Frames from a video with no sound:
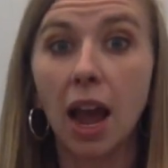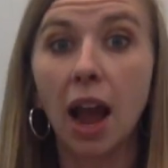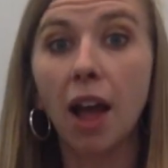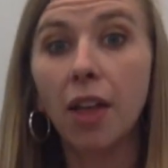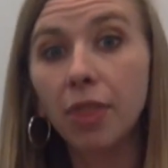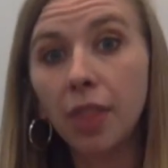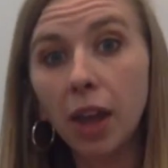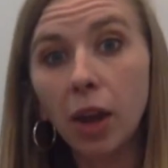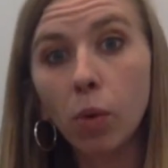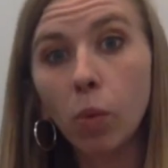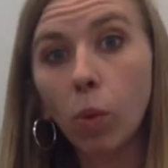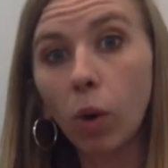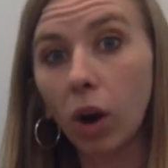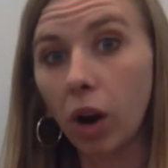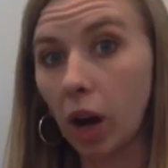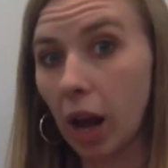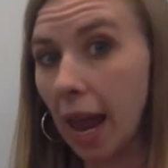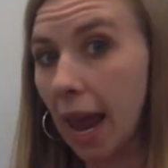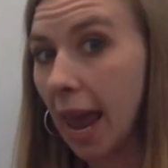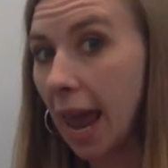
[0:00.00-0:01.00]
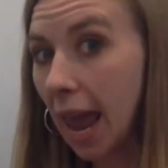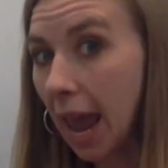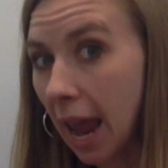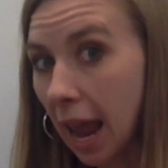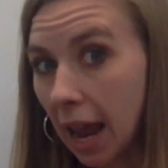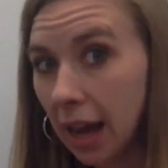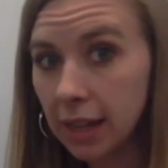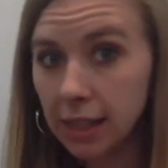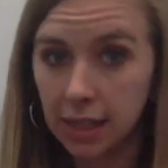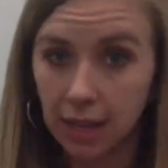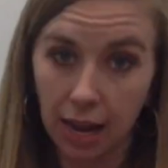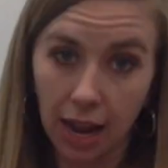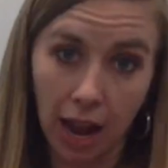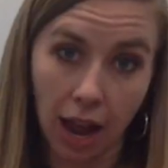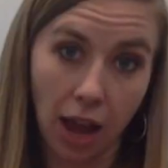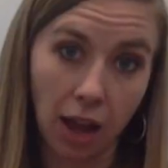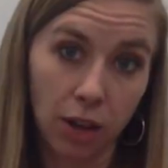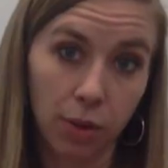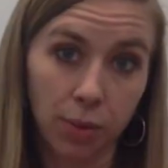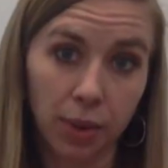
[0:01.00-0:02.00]
And they work hand in
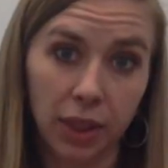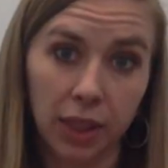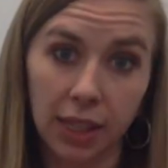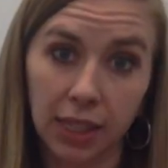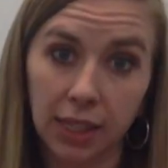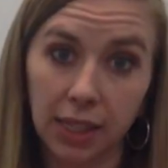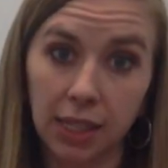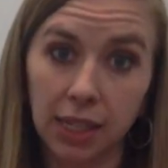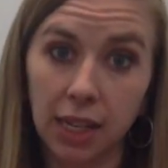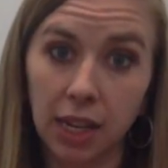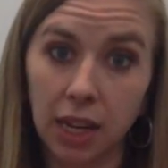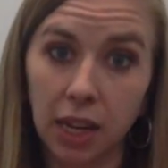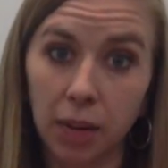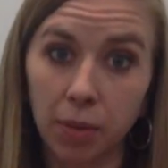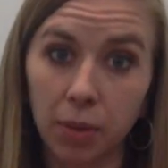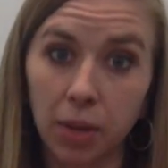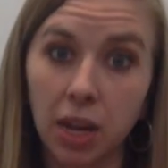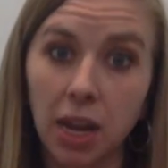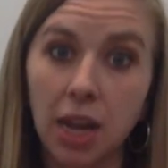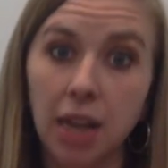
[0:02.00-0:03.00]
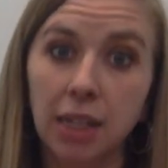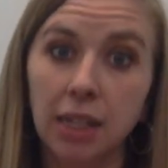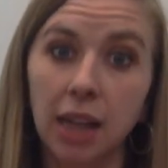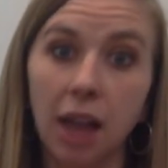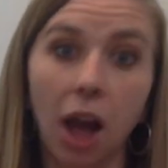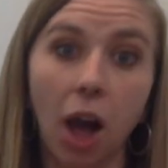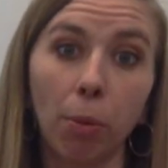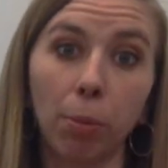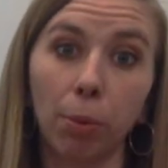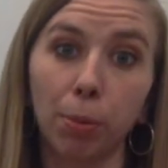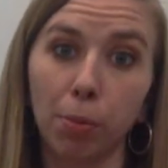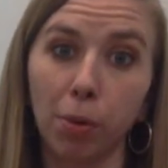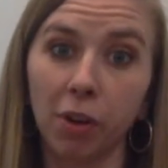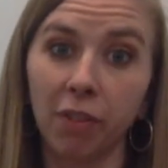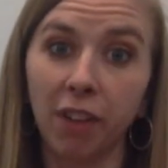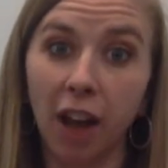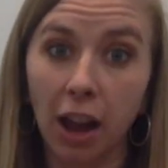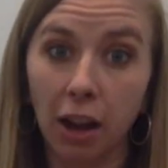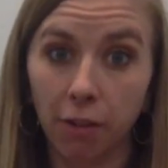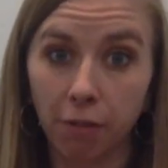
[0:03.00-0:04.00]
hand with this team to help
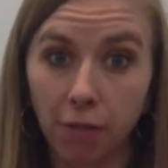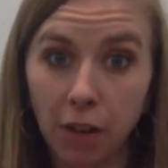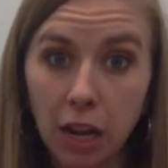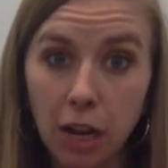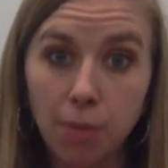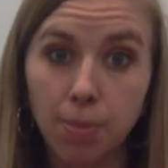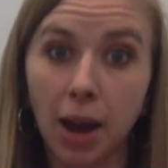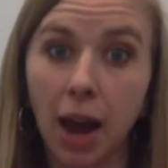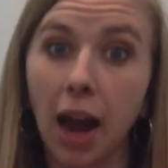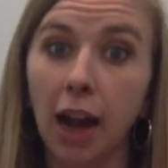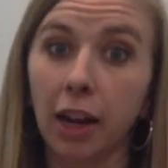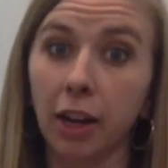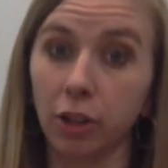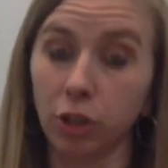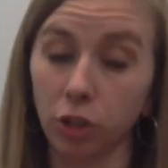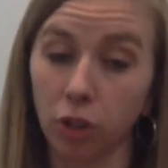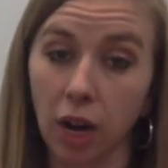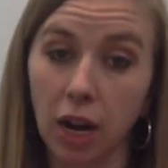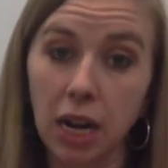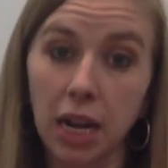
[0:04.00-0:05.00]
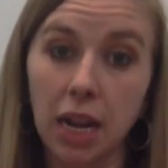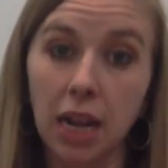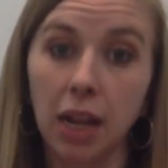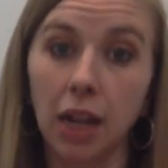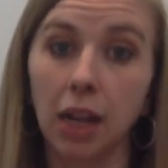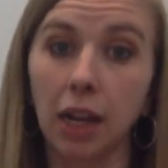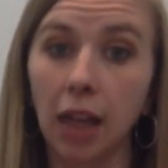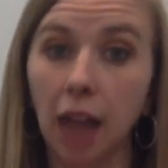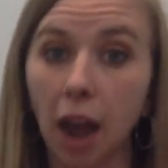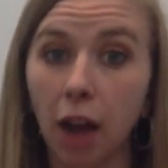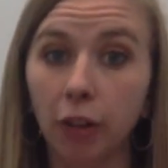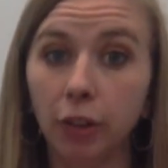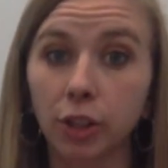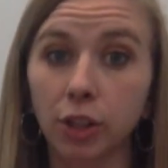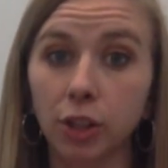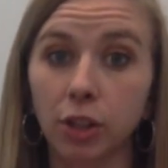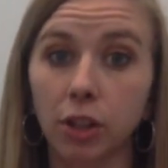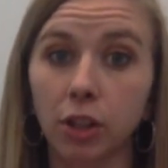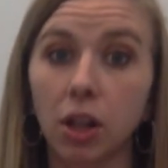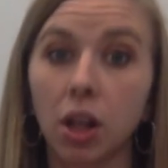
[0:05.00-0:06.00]
provide feedback and training and
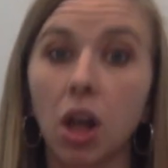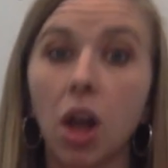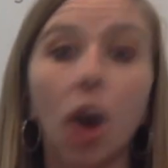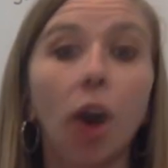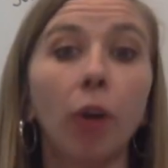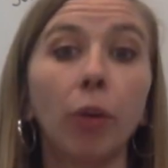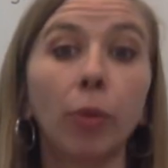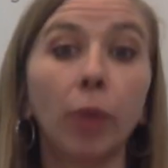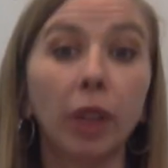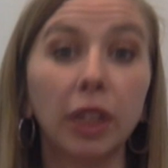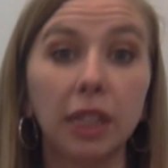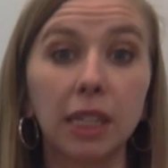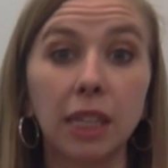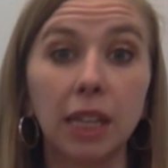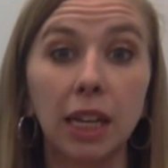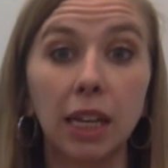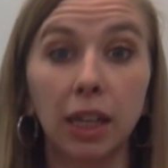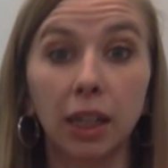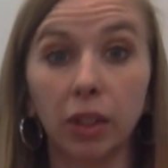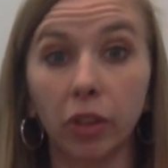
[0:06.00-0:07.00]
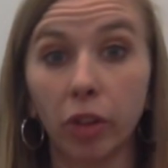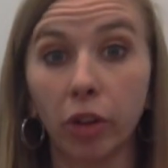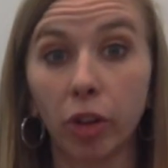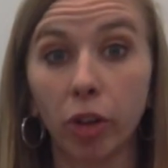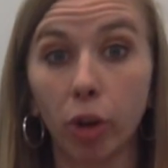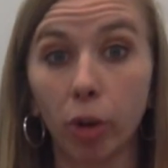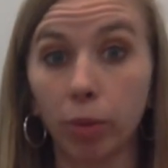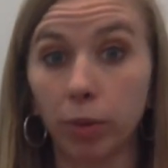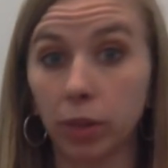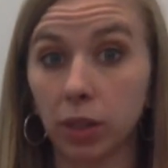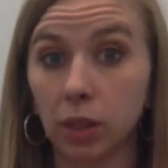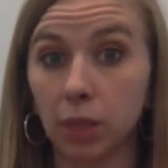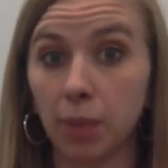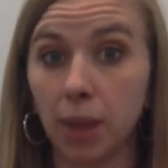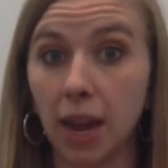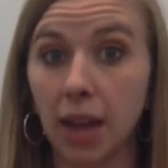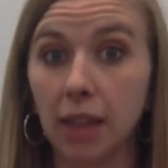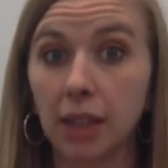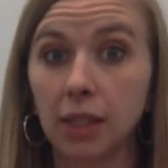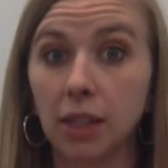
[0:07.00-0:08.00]
counsel on what's needed in the global
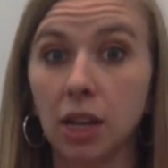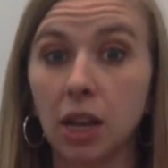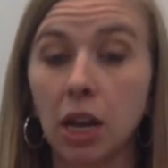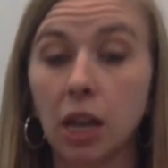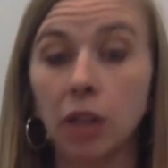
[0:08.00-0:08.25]
space.